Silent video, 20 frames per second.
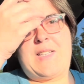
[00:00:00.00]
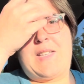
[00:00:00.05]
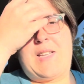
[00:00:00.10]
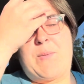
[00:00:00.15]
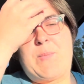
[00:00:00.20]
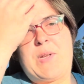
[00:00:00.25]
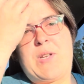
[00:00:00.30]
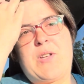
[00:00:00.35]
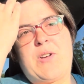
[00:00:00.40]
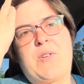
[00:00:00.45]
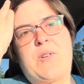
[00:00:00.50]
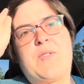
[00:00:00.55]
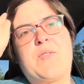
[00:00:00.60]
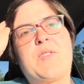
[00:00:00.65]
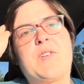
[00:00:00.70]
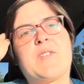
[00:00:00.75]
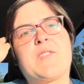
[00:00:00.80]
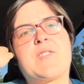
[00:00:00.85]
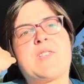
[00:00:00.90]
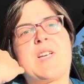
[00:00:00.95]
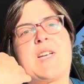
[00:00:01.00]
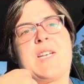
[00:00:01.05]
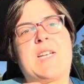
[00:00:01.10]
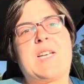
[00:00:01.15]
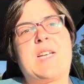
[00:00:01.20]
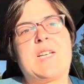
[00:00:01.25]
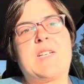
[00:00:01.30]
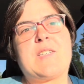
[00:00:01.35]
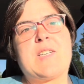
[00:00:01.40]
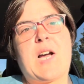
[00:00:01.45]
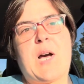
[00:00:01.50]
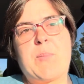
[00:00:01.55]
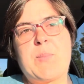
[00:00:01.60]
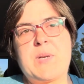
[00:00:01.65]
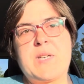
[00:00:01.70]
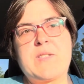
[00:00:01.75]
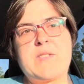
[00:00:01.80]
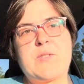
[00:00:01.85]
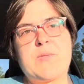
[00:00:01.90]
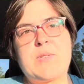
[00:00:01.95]
let me know if there's any
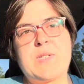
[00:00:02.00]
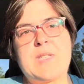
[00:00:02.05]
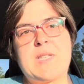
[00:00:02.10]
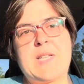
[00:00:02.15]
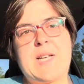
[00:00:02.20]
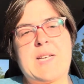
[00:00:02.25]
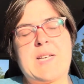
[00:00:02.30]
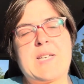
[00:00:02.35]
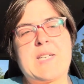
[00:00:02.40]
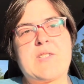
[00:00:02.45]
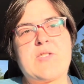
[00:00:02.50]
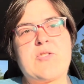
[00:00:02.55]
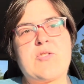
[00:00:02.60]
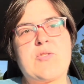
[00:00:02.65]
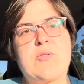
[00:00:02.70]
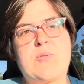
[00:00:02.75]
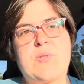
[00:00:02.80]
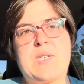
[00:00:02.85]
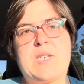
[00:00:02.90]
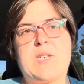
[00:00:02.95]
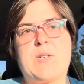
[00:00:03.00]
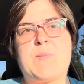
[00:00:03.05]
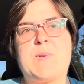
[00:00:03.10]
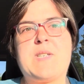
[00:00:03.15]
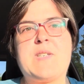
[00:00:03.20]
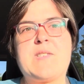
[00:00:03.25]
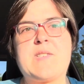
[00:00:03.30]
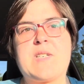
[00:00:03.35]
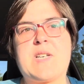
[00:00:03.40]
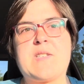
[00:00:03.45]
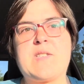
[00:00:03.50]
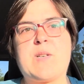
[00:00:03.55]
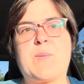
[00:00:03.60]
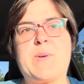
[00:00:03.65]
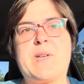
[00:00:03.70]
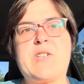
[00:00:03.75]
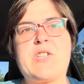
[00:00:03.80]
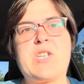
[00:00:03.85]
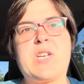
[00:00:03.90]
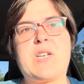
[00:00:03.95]
topics you would like to hear me discuss on
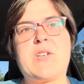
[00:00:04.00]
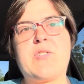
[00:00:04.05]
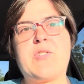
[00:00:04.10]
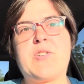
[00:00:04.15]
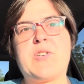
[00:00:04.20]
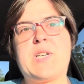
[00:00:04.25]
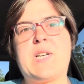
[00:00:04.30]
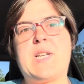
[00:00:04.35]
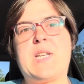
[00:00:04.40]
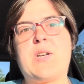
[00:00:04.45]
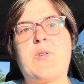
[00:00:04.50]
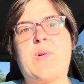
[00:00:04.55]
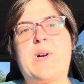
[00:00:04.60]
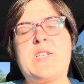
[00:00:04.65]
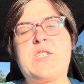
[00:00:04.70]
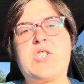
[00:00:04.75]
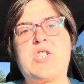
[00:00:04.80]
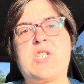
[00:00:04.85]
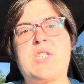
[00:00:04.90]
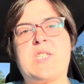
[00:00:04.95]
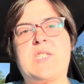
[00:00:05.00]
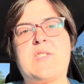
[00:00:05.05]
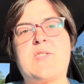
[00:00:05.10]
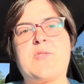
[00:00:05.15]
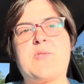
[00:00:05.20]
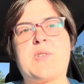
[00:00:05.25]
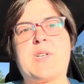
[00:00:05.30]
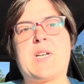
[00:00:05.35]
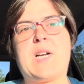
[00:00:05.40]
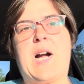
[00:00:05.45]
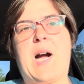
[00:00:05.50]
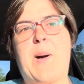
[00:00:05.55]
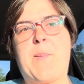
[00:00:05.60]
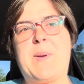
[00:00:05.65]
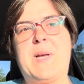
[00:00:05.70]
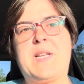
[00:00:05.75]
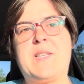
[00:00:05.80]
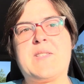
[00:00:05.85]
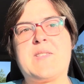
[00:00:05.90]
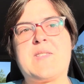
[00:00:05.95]
my channel or any questions or
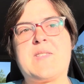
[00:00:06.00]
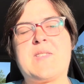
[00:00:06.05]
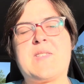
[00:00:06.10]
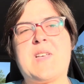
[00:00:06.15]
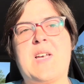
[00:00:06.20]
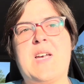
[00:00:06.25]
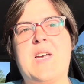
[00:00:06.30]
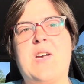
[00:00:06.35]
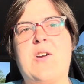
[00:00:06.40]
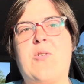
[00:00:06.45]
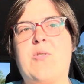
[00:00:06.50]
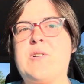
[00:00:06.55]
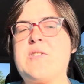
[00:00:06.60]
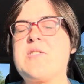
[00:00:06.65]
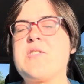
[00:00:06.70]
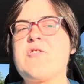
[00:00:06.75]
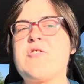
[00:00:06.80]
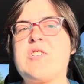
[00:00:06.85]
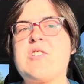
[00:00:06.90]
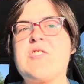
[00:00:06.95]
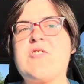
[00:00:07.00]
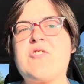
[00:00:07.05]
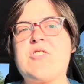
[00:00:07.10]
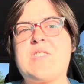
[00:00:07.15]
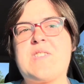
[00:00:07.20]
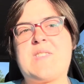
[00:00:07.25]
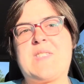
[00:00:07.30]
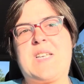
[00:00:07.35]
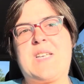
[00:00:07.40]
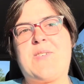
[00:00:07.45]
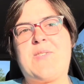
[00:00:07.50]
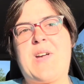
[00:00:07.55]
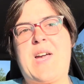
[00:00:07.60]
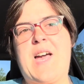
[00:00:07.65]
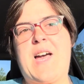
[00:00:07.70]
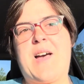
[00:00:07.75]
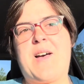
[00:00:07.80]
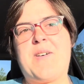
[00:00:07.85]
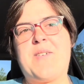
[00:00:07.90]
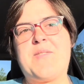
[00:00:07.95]
comments or suggestions that you
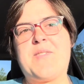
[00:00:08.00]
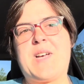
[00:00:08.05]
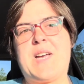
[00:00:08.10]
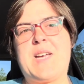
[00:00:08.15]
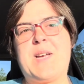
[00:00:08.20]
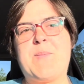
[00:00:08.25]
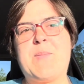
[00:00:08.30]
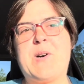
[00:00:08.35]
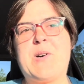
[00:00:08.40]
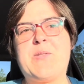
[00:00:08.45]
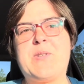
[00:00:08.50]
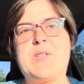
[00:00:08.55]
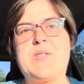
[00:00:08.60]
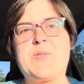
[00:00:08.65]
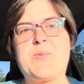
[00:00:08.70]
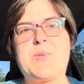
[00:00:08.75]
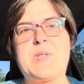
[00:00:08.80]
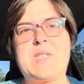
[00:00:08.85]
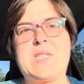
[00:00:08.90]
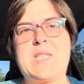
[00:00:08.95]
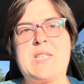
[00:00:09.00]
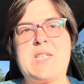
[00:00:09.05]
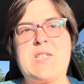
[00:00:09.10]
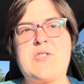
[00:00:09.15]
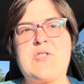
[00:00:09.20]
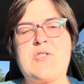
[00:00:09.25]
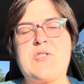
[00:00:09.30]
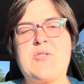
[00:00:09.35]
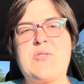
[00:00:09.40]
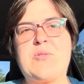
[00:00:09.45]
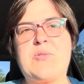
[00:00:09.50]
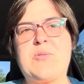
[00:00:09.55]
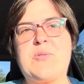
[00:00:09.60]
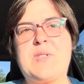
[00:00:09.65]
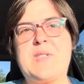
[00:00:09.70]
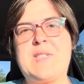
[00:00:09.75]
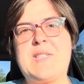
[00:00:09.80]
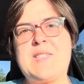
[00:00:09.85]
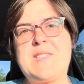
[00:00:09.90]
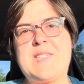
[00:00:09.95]
have. I am always willing to
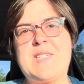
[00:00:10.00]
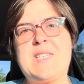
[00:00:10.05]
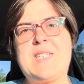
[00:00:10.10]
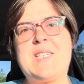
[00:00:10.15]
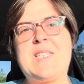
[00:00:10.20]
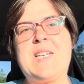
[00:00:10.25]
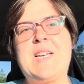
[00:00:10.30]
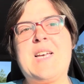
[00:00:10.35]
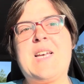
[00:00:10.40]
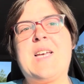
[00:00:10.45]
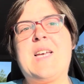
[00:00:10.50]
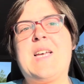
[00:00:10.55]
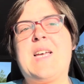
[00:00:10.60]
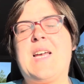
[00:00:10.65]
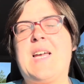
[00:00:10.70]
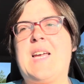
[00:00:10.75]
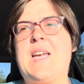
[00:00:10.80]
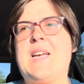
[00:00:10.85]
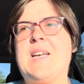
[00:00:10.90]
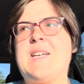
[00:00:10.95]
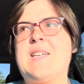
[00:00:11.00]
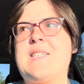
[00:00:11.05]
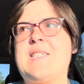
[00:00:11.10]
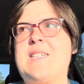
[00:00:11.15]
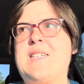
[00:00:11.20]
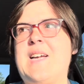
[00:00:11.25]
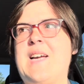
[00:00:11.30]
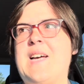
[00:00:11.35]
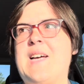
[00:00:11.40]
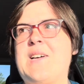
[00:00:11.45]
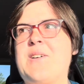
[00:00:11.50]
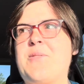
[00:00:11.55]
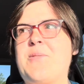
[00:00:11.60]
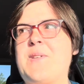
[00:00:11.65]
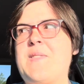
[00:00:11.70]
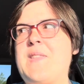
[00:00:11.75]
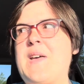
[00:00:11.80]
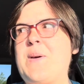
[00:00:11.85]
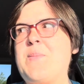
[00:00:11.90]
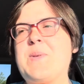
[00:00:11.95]
listen. And yeah,
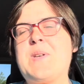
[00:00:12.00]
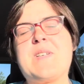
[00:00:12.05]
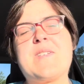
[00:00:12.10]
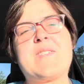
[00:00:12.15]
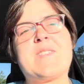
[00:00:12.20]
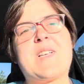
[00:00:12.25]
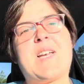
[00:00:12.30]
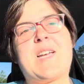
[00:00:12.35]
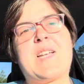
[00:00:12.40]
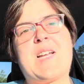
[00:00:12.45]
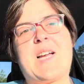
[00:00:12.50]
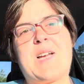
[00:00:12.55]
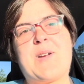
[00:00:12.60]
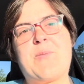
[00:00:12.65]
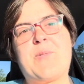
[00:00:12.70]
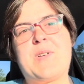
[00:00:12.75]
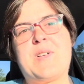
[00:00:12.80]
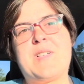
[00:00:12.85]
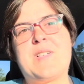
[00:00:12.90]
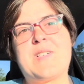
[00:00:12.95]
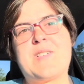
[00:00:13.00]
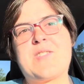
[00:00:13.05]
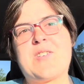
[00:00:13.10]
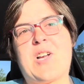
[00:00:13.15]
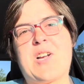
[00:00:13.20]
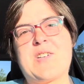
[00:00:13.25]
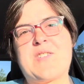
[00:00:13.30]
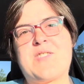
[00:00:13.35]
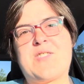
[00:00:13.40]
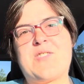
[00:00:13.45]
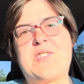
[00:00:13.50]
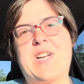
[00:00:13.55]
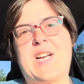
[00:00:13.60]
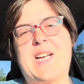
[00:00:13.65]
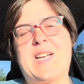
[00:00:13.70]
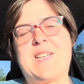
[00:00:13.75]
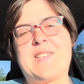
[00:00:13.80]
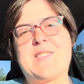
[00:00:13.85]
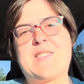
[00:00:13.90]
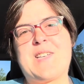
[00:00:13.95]
with that being said, I will talk to you
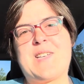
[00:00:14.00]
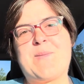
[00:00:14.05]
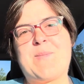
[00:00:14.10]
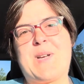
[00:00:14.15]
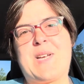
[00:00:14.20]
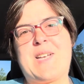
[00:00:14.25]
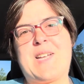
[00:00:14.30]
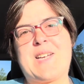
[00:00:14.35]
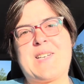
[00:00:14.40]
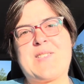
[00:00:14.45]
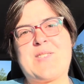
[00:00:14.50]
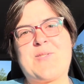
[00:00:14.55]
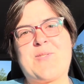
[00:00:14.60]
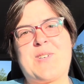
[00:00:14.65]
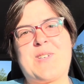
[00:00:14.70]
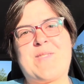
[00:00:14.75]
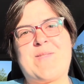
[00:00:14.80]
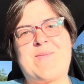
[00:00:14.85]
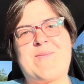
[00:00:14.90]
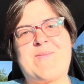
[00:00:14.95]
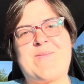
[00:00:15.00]
guys in my next one.